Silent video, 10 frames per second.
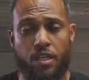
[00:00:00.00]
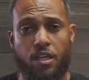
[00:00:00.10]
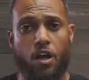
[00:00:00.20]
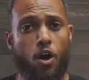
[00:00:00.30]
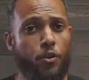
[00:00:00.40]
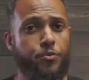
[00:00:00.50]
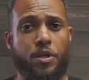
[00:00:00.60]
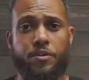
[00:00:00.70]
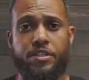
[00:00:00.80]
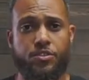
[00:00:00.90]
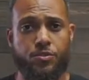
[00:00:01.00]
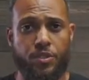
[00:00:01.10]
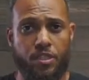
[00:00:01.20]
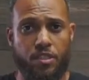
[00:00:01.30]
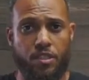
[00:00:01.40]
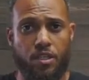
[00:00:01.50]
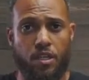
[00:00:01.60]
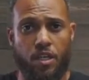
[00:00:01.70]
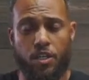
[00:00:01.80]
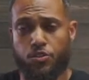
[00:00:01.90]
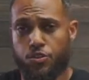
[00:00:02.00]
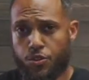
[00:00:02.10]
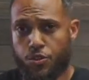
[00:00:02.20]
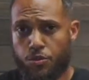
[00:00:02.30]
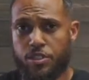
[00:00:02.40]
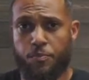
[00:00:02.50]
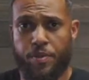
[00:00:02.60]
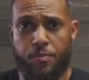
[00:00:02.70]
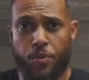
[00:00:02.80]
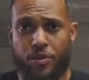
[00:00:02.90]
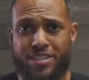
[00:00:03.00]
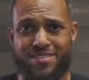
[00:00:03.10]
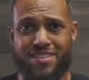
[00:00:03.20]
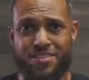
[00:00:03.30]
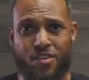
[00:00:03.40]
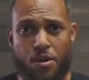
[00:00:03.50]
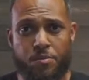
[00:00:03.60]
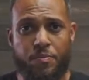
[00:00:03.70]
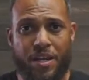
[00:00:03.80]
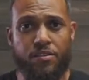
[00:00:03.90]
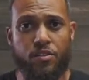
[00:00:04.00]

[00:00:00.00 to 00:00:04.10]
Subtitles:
all throughout history. As soon as a people is disarmed by their